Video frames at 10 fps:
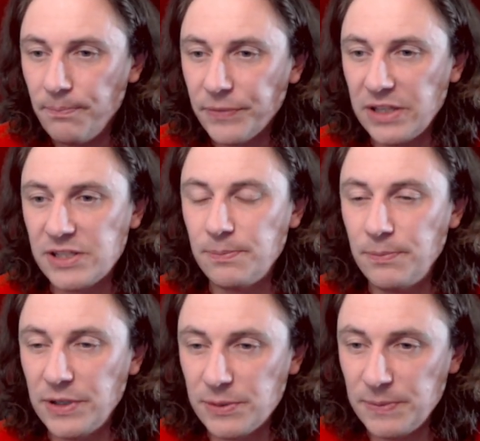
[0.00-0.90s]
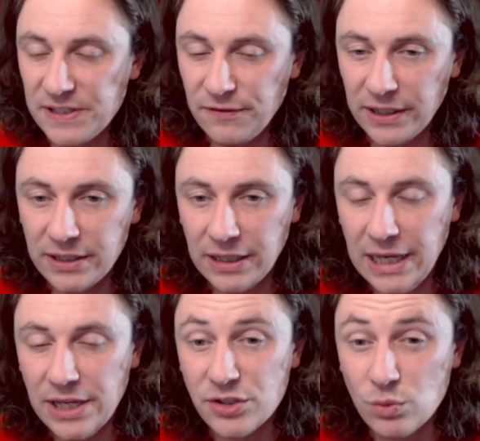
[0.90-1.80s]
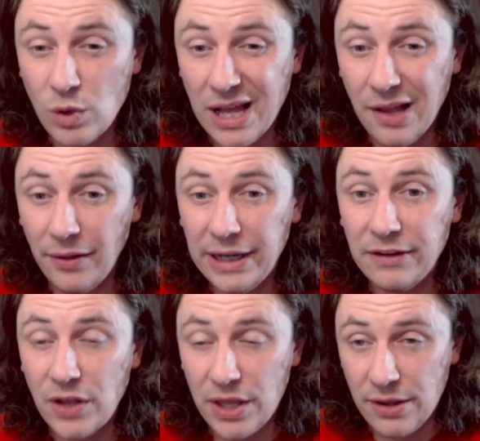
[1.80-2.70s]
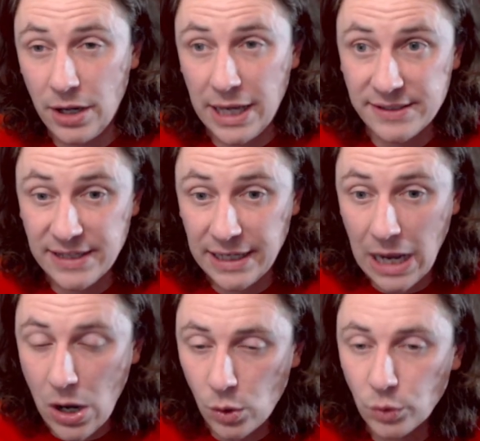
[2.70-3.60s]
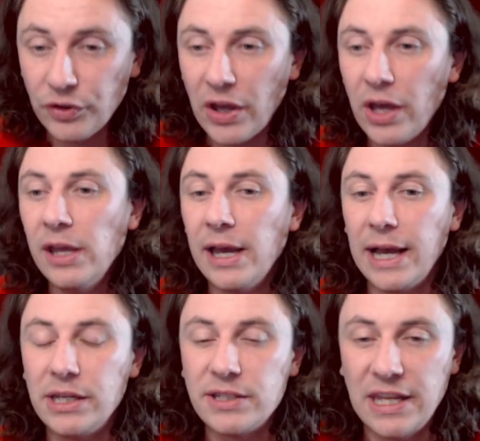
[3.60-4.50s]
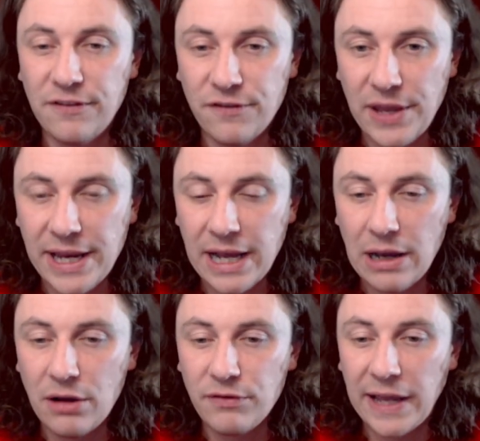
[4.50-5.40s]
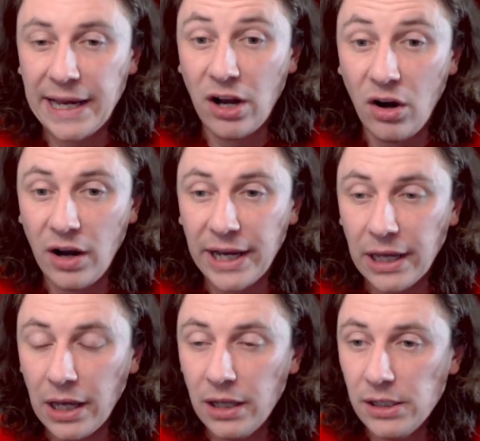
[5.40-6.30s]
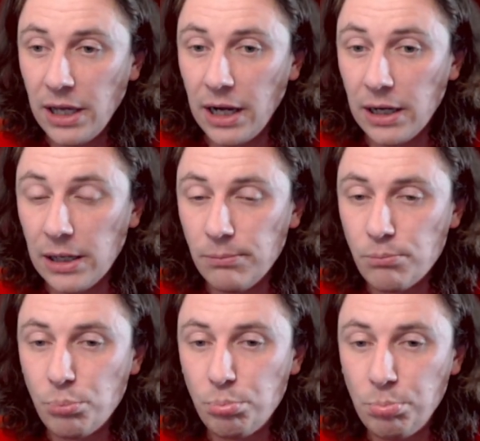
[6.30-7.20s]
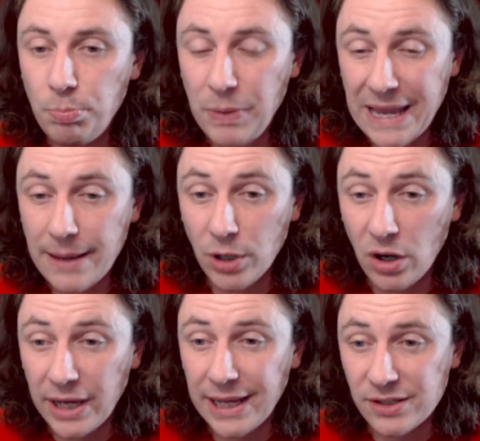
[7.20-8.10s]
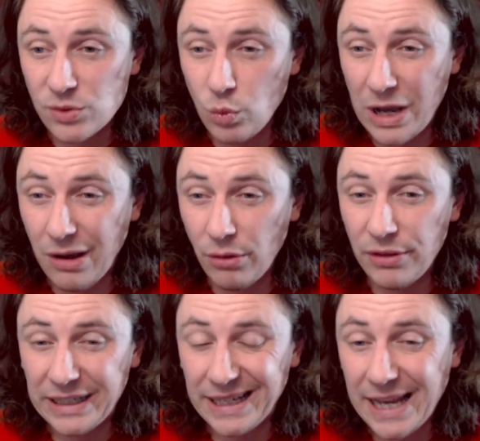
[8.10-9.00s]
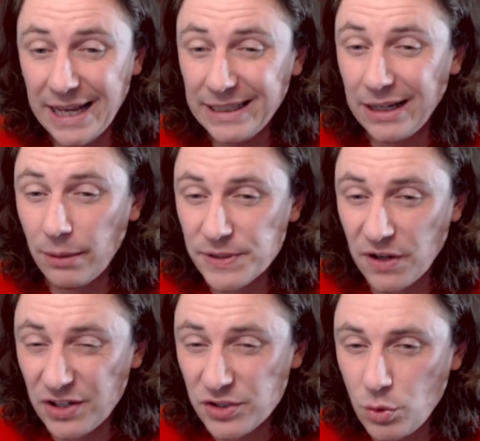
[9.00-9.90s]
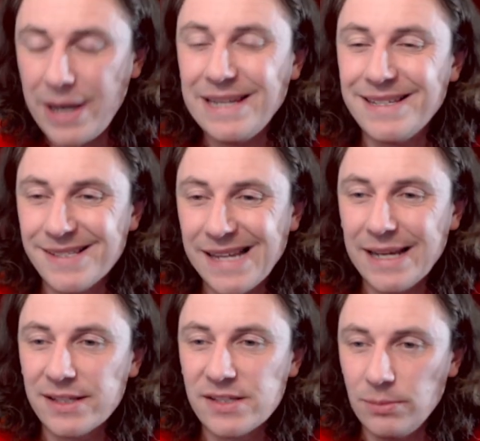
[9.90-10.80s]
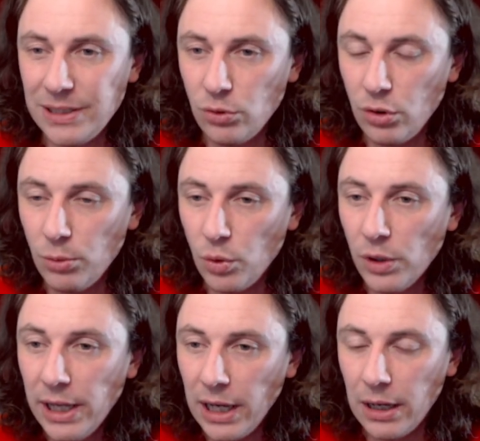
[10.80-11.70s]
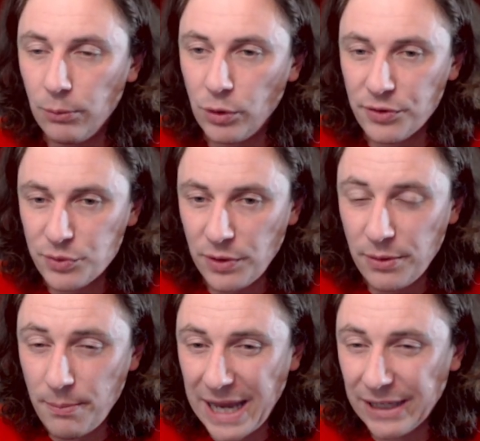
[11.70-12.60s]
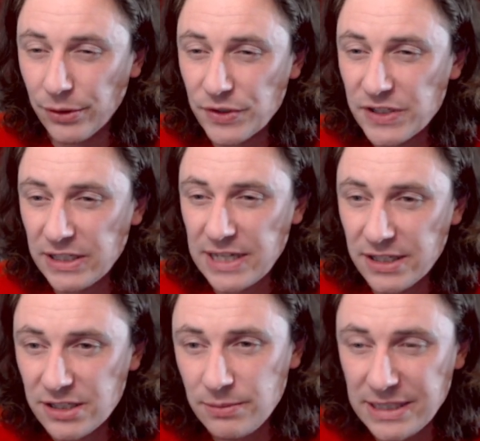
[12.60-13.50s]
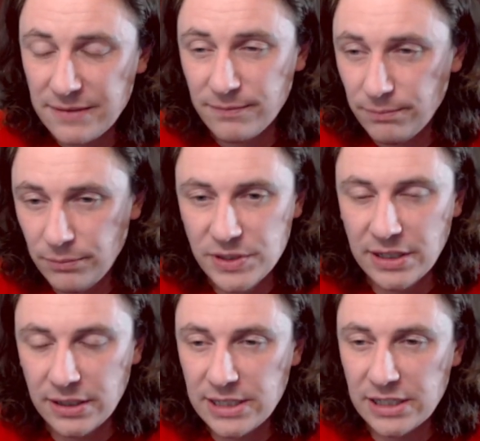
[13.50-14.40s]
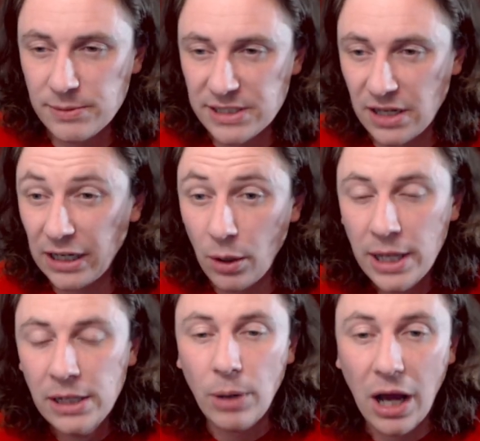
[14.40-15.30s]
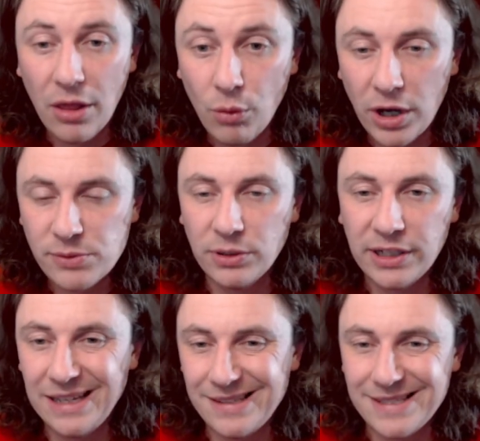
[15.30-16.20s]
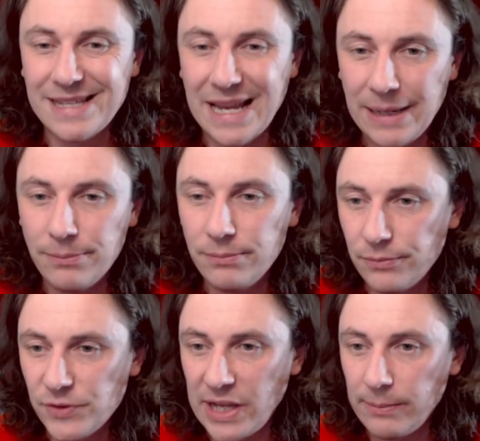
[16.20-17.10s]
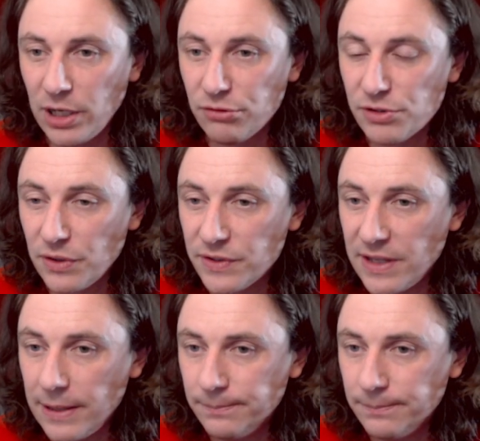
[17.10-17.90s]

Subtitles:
It's specifically as well as they get older, and if they have a higher BMI as well, then it can get up as high as 26 to be normal, whereas with the males it tends to be slightly lower, but otherwise we're looking at the same blood results there.